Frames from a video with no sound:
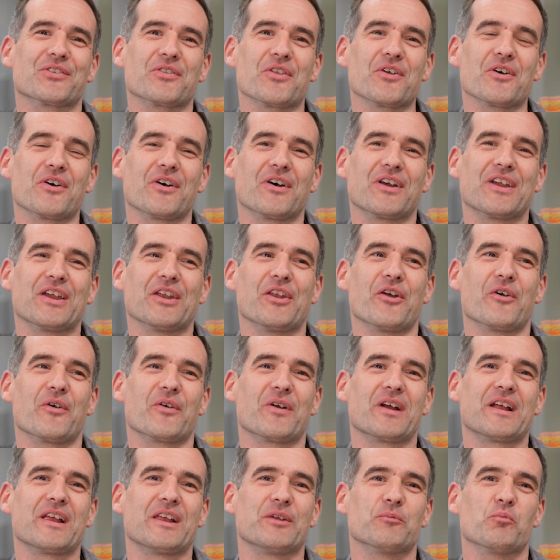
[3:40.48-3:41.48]
that,
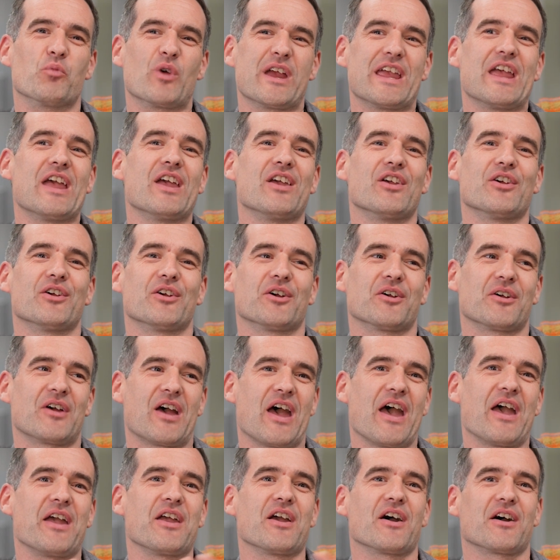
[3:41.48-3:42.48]
we hear
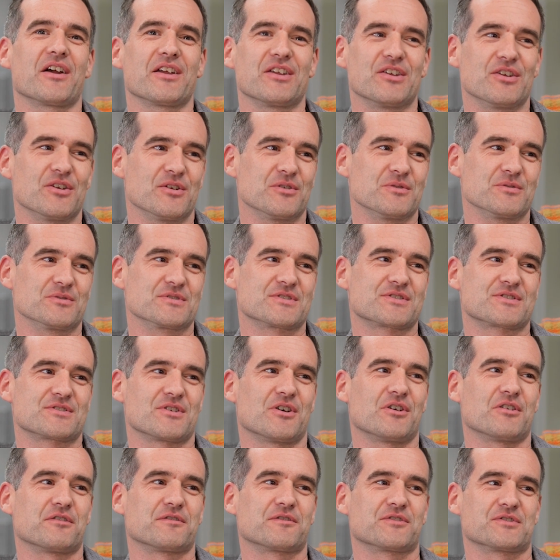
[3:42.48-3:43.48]
AI used
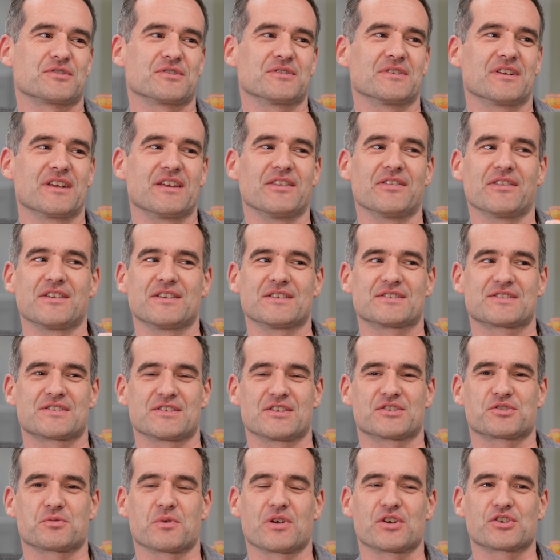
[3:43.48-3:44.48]
often in these
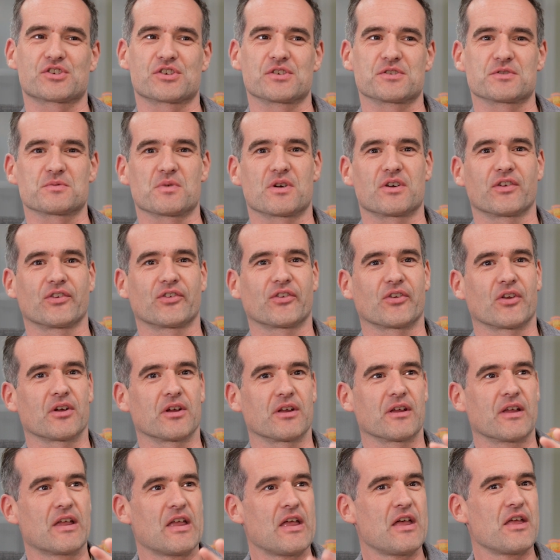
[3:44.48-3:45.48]
situations where it's
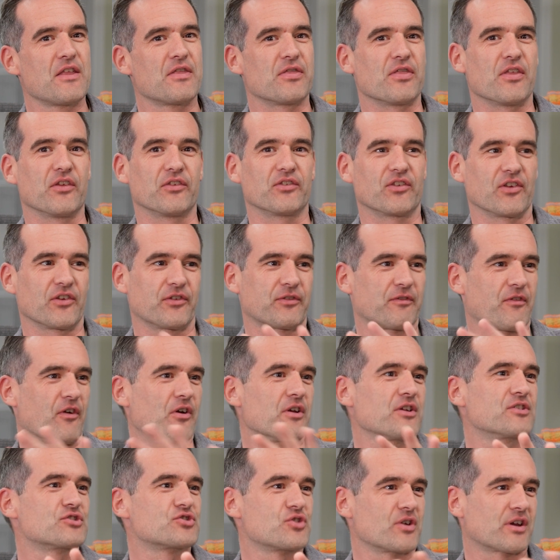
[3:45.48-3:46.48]
like, there's this
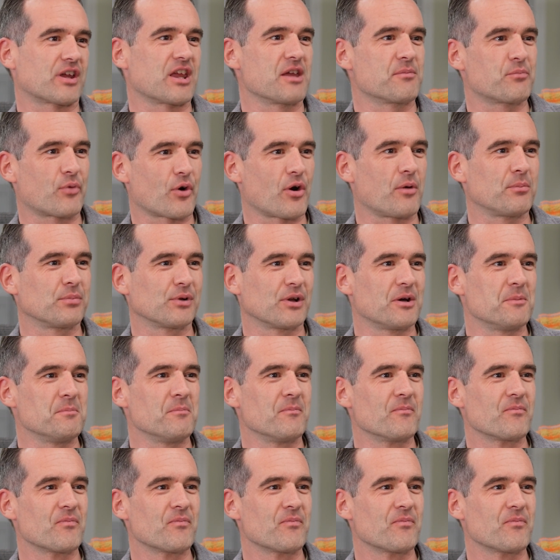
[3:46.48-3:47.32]
very tricky problem.